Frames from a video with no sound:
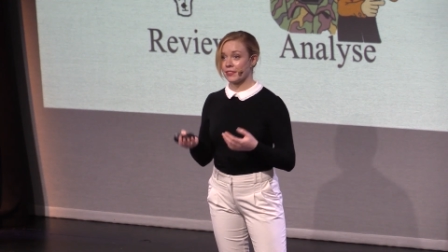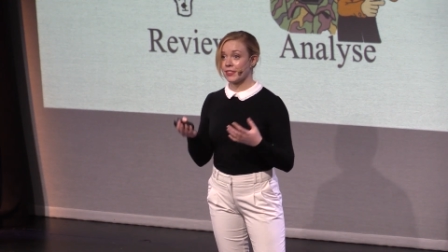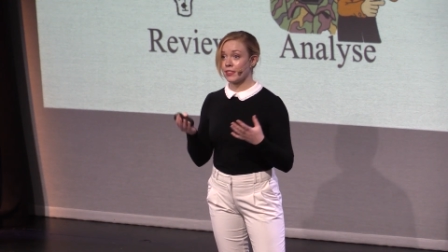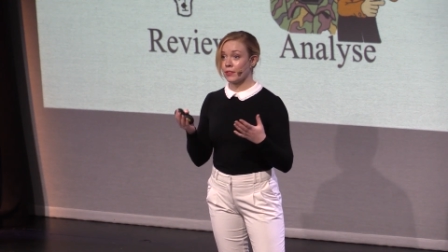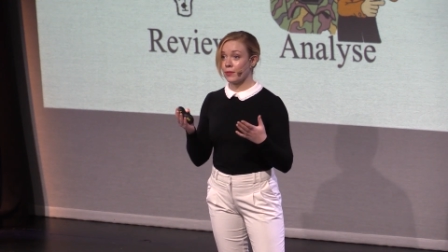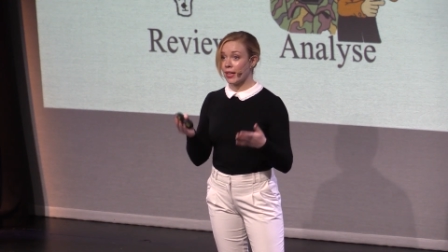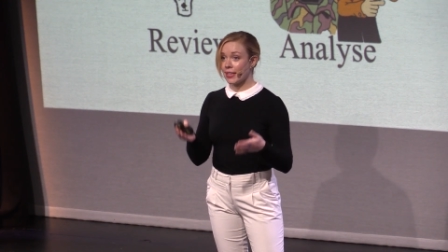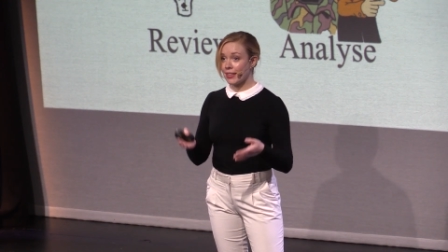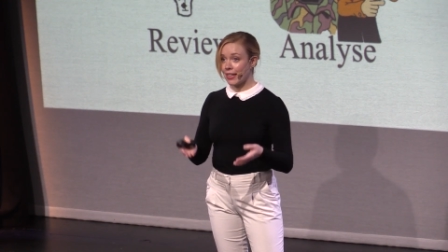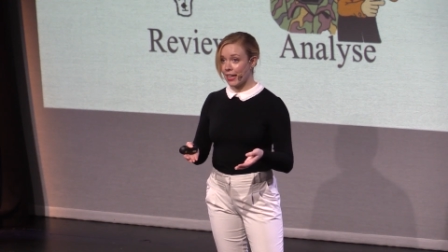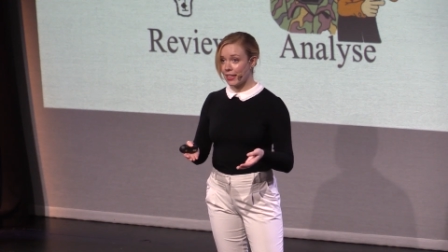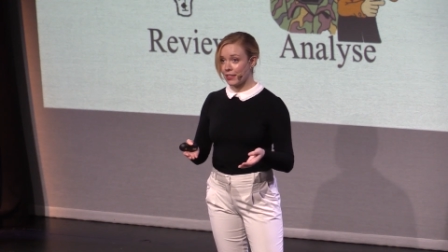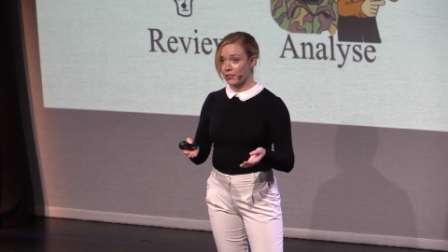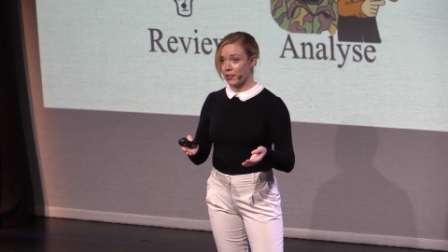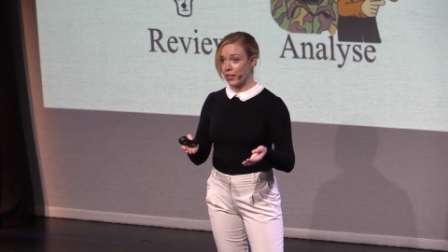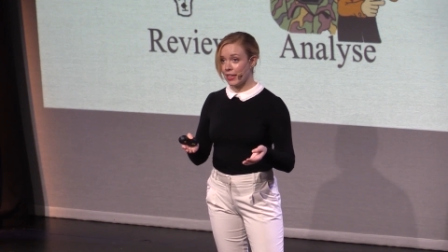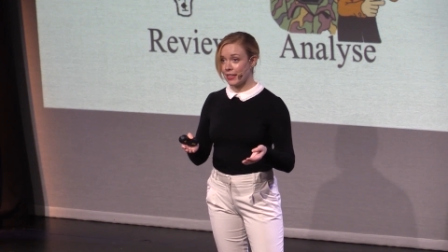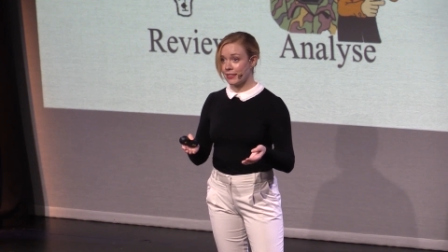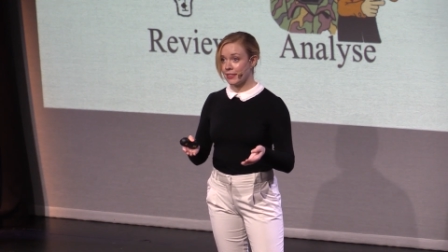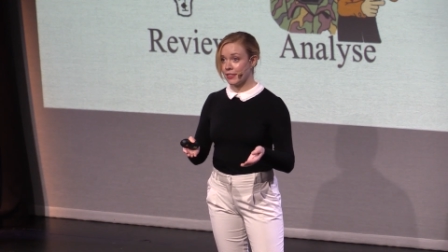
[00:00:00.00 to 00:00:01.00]
So what that
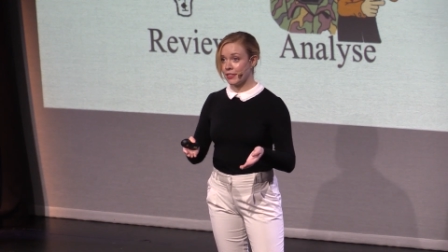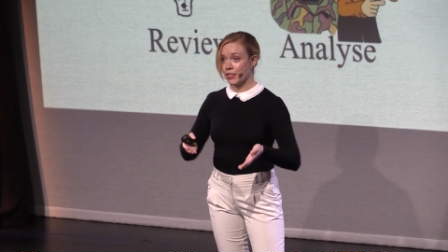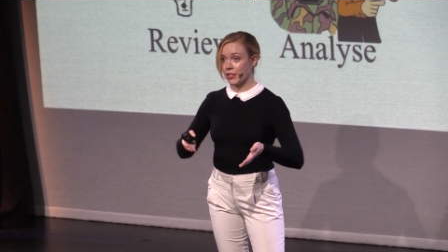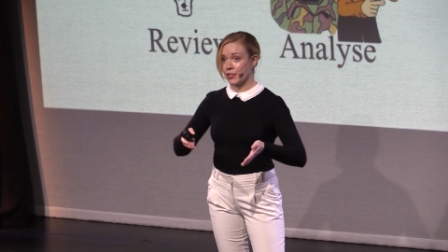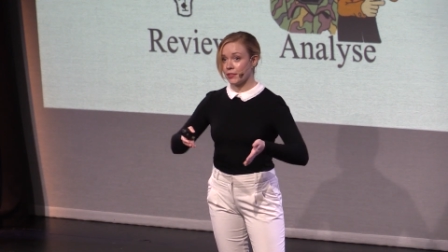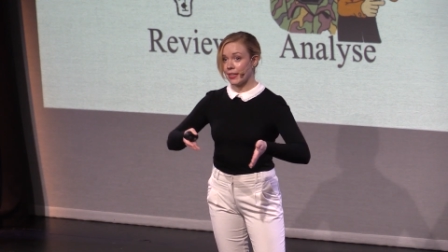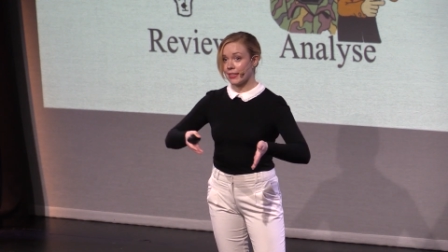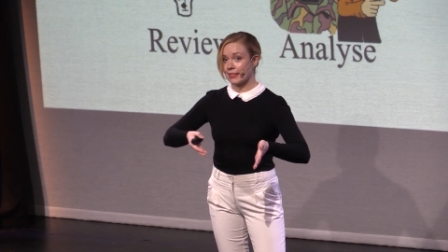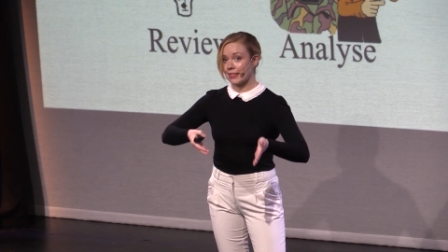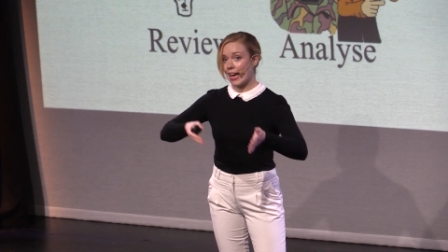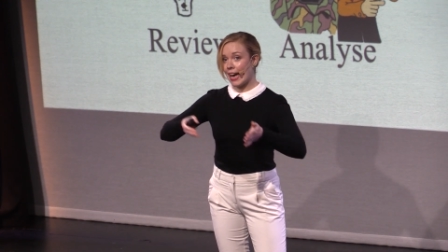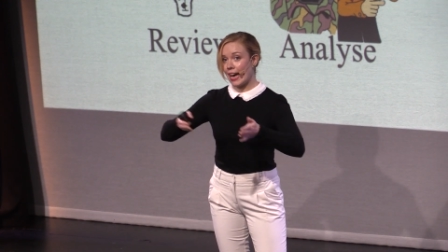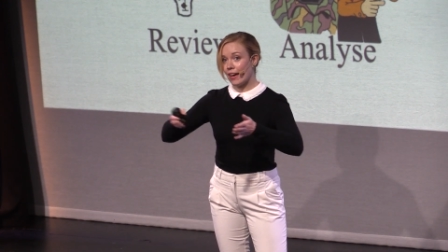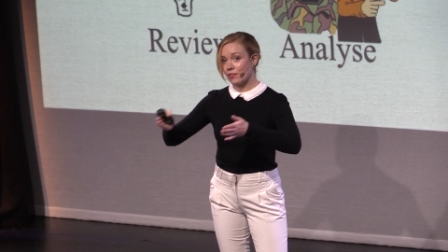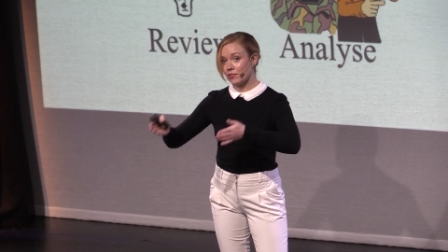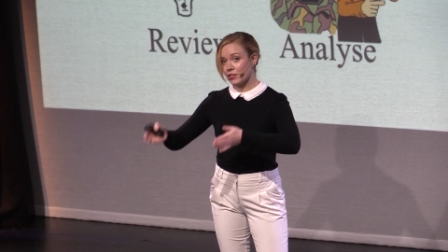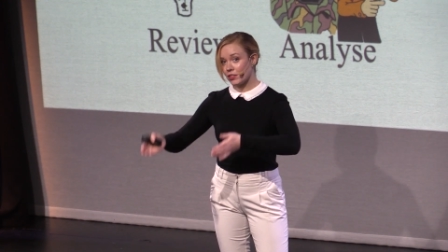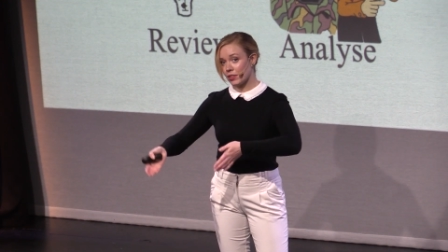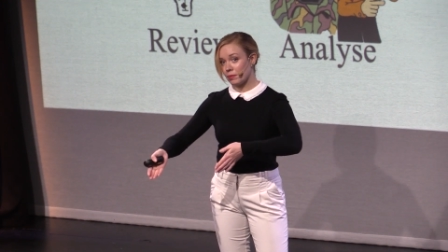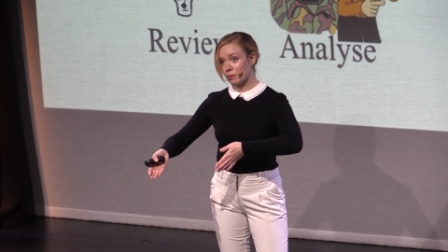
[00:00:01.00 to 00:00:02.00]
tries to do is
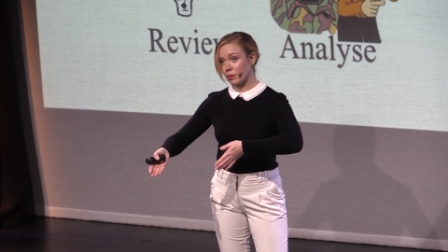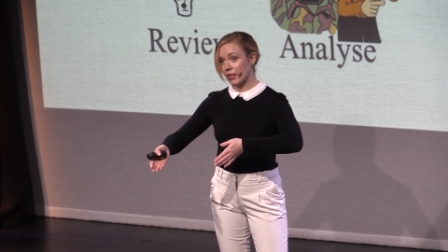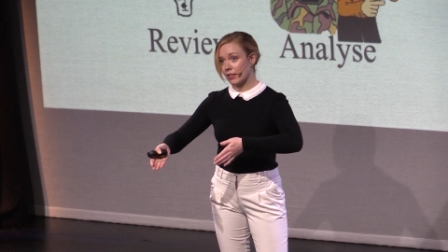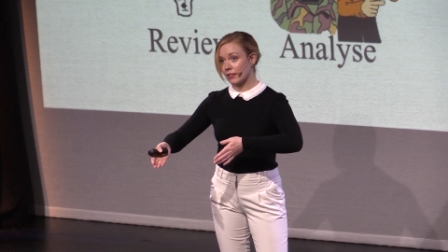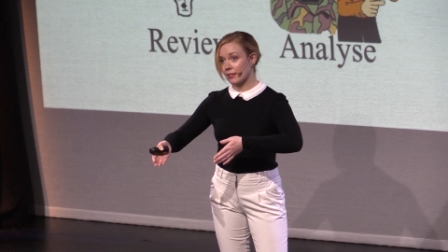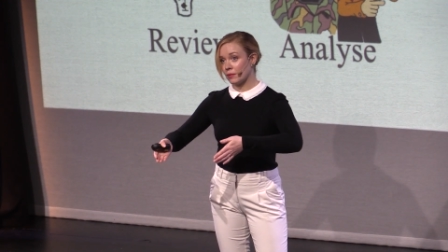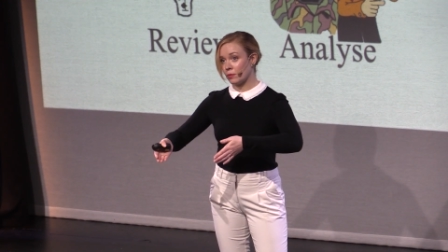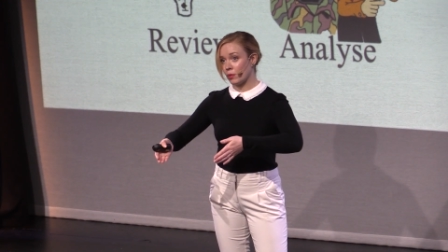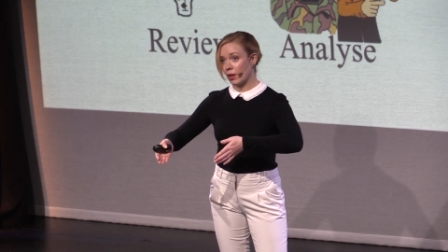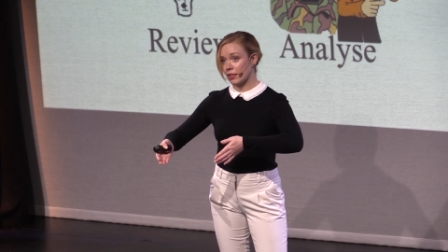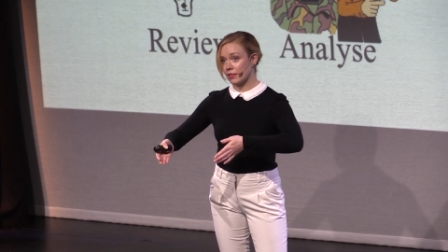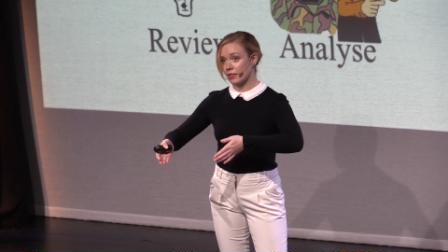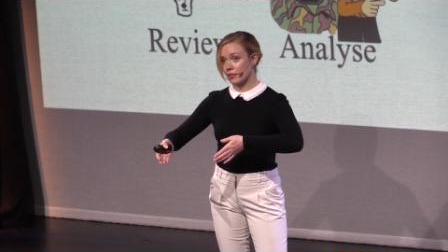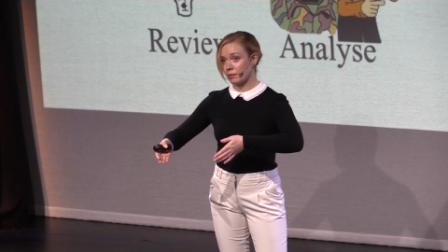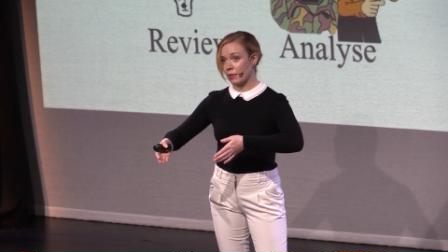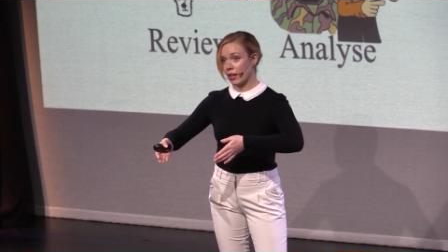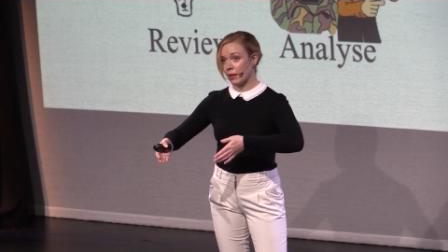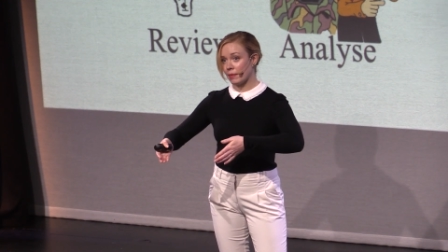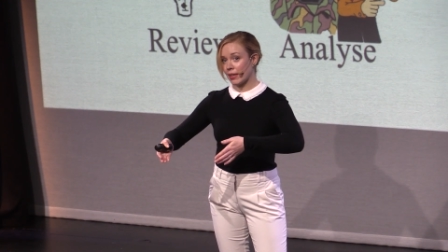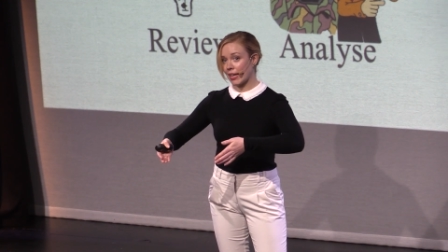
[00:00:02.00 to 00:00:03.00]
after a person watches
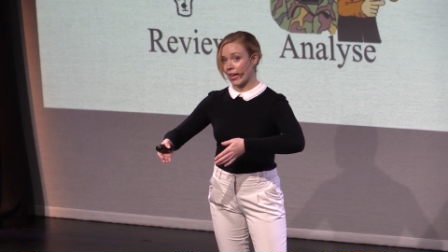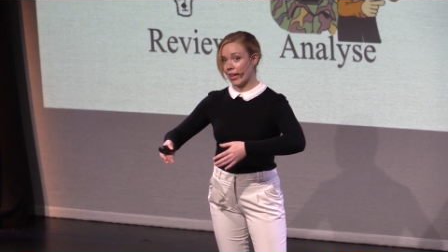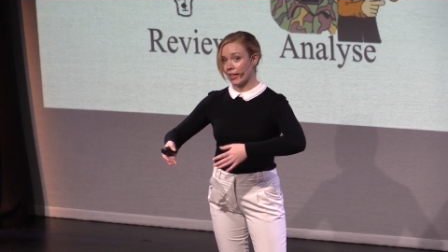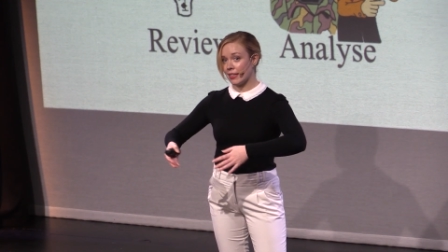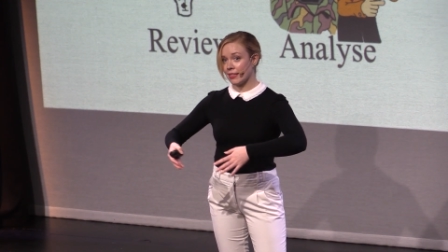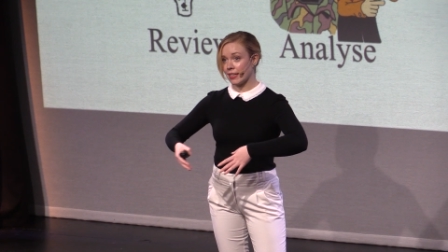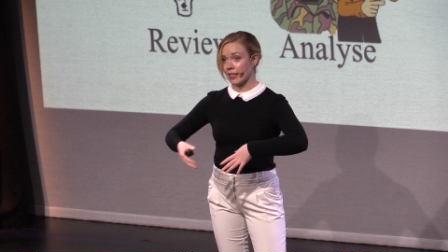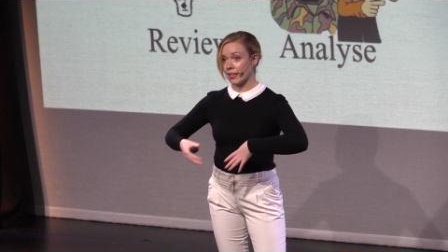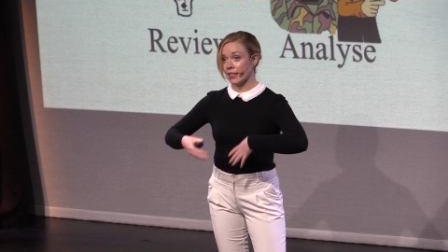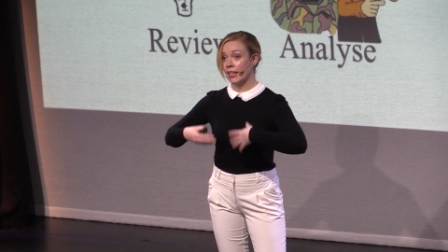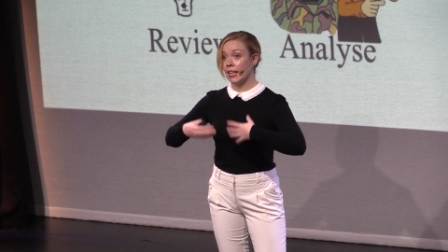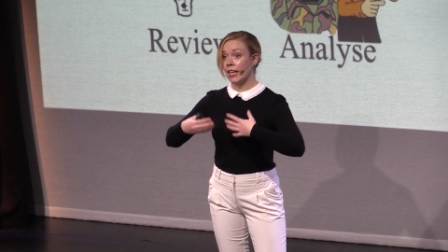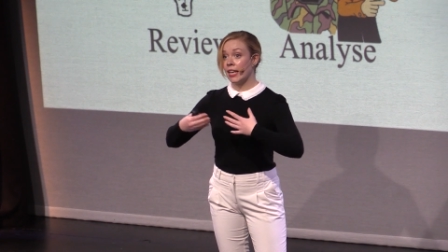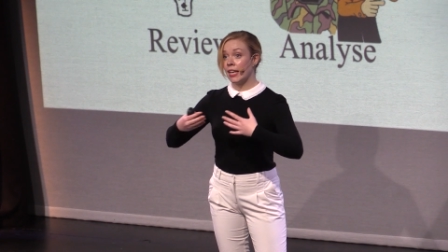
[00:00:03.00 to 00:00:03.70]
propaganda,